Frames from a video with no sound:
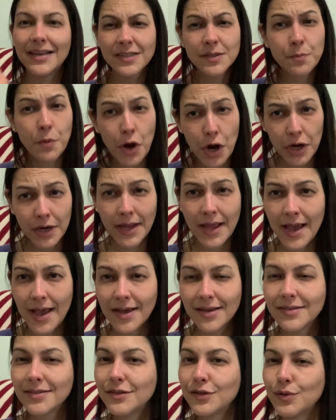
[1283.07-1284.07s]

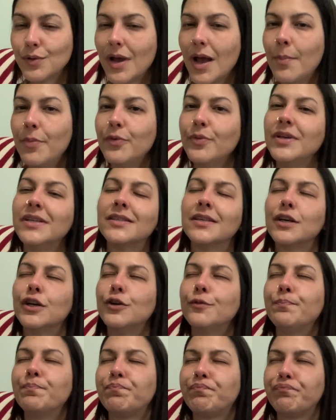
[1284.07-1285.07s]
podcast, so a couple weeks ago,